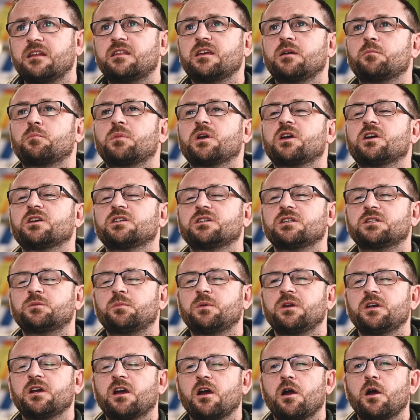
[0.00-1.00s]
I think because it's
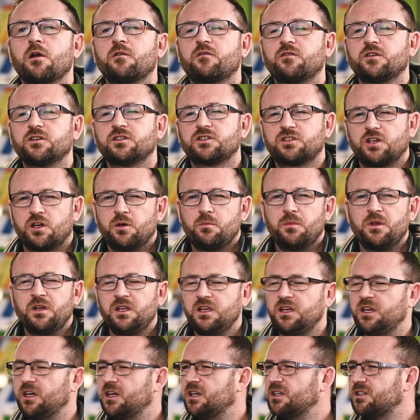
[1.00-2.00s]
been going for so many
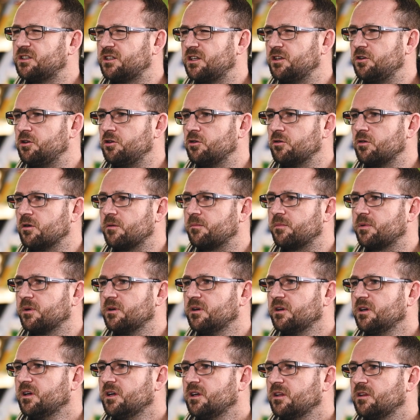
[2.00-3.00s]
years in Europe,
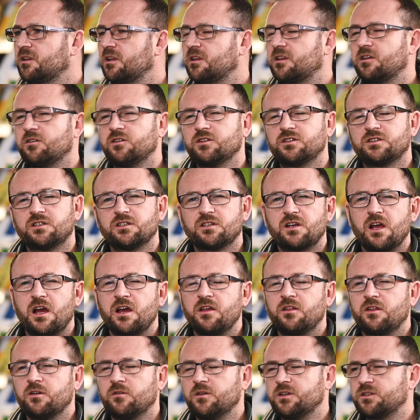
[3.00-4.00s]
that
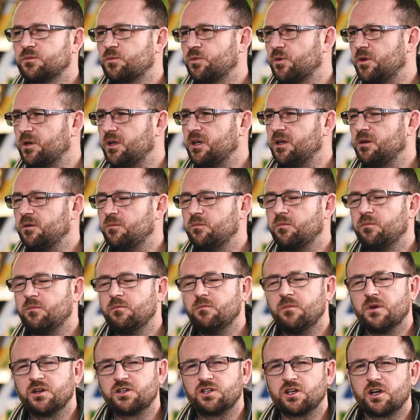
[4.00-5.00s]
there is pretty
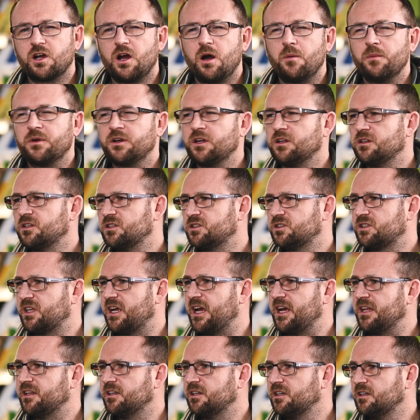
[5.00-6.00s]
much a common
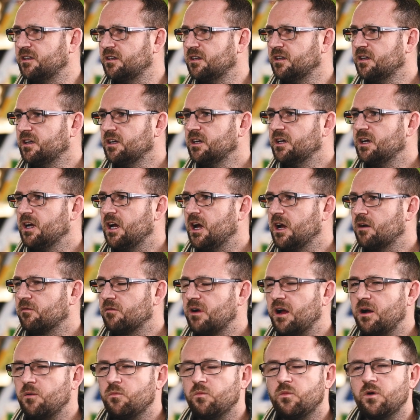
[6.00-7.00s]
understanding mm-hmm.
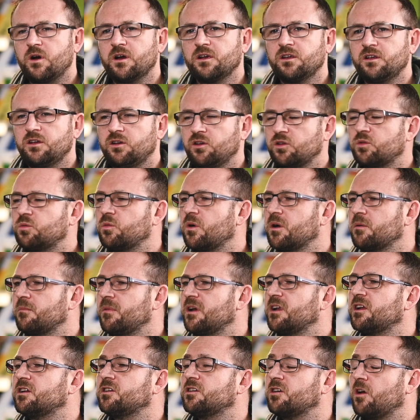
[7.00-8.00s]
around what youth work
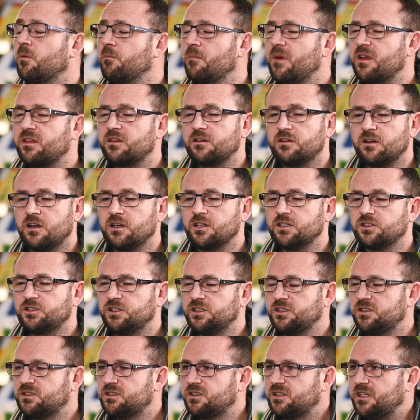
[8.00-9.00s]

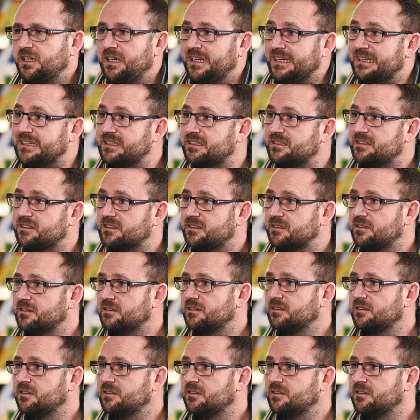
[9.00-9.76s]
methodologies is.